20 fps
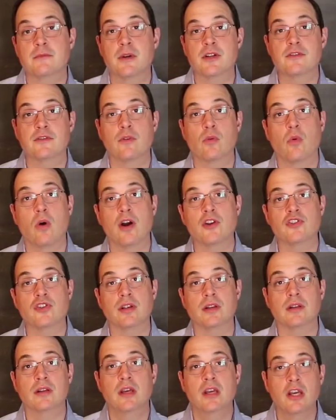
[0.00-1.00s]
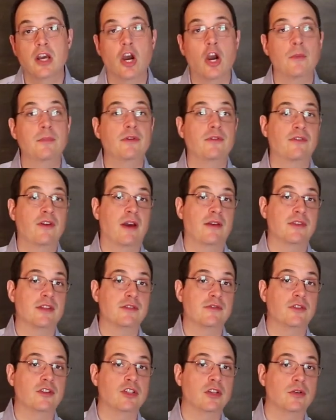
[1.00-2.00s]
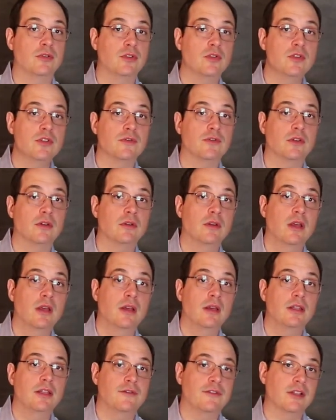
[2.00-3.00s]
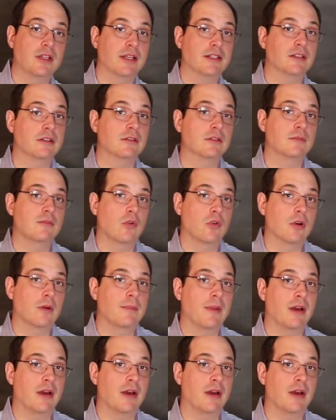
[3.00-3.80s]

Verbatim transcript: so much for watching. I hope you found this video useful. And if you'd like to learn more